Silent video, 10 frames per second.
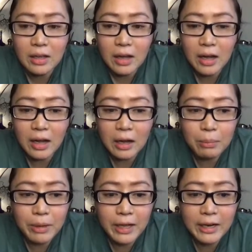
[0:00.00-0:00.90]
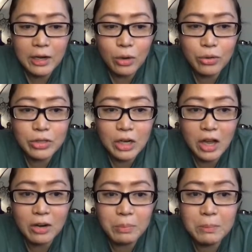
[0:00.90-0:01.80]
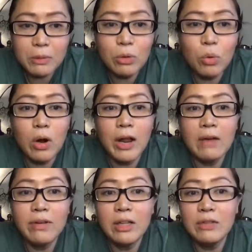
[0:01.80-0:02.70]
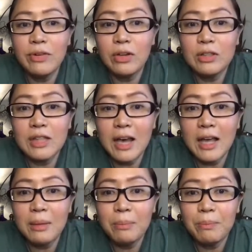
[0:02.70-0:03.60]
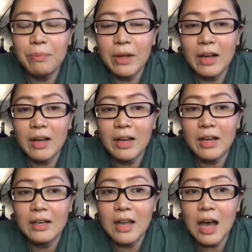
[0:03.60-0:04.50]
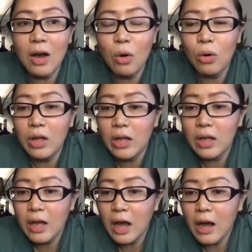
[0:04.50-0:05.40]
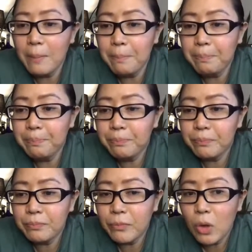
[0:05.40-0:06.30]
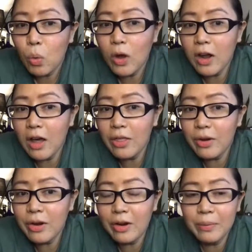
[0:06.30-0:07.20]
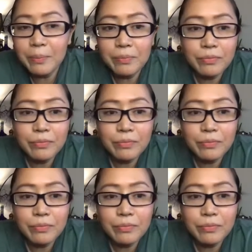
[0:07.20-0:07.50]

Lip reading: And I know there's a lot of people who are having a difficult time now. Um, what other?